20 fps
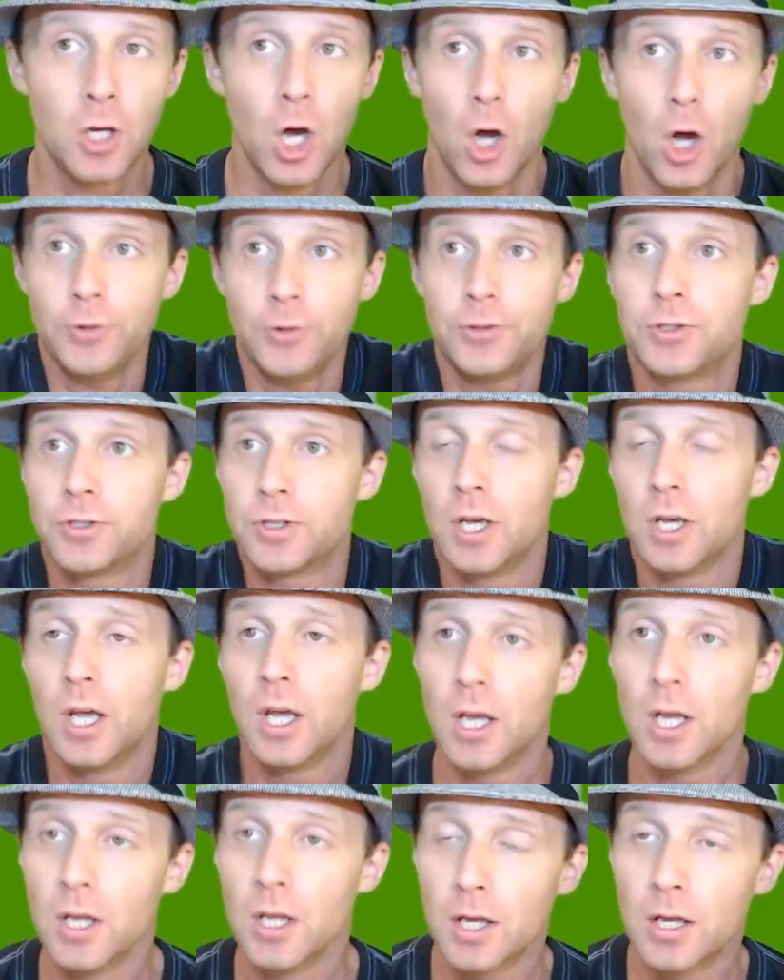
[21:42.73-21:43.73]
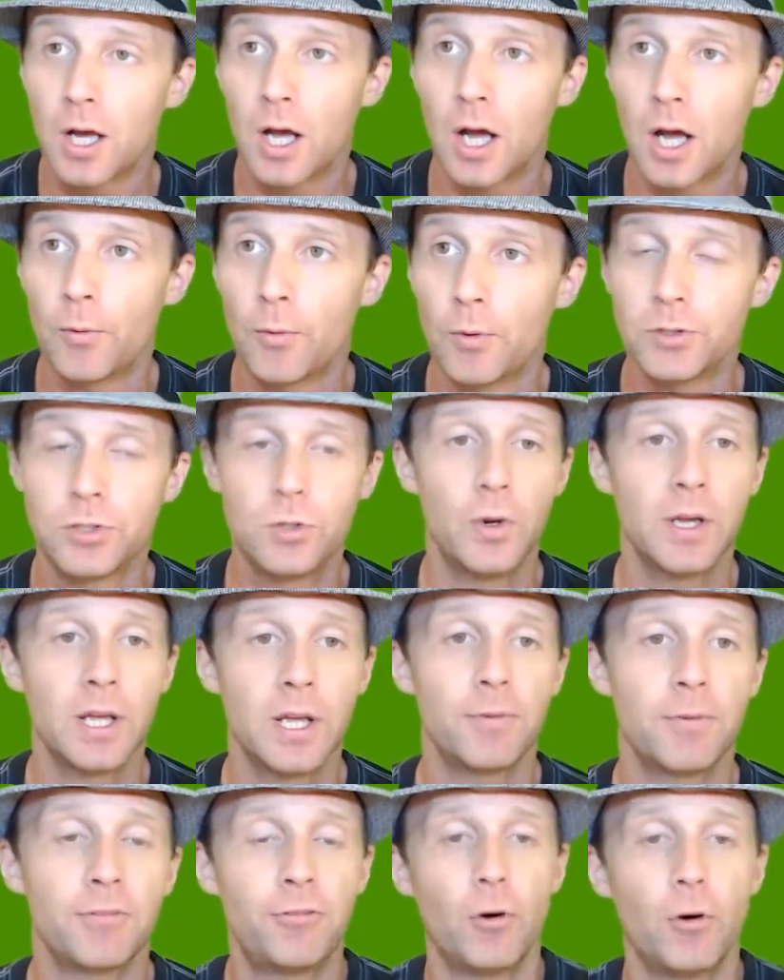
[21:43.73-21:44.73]
Ghost uh, was
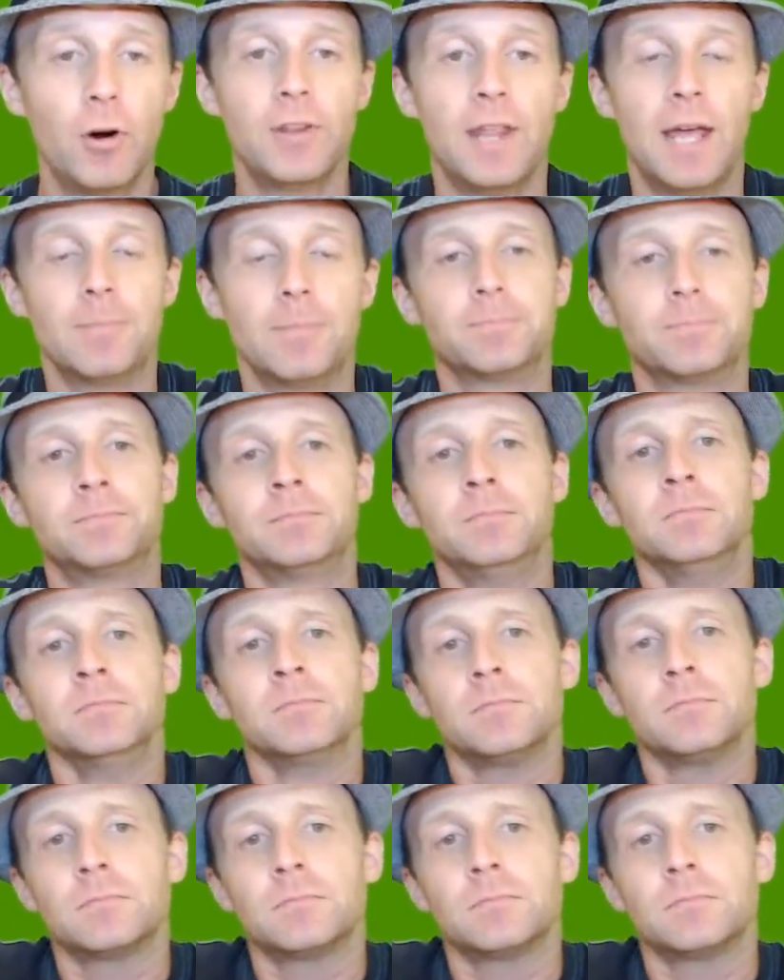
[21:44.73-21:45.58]
doing it before them.